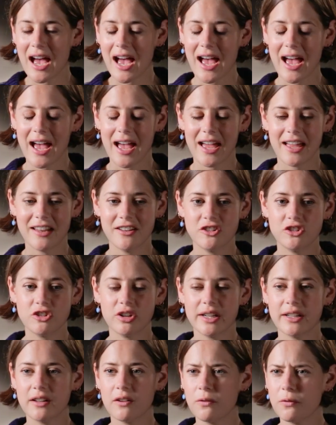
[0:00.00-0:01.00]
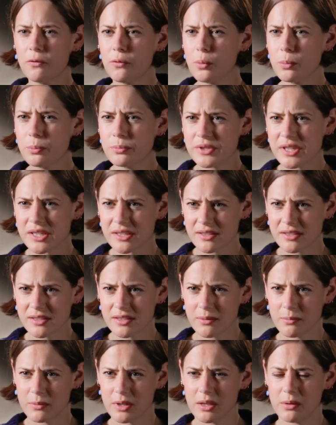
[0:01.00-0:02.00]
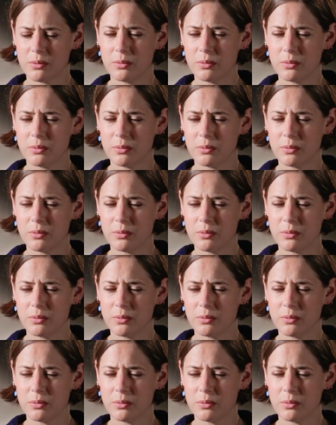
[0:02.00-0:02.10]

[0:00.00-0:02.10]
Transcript: and transformed it to something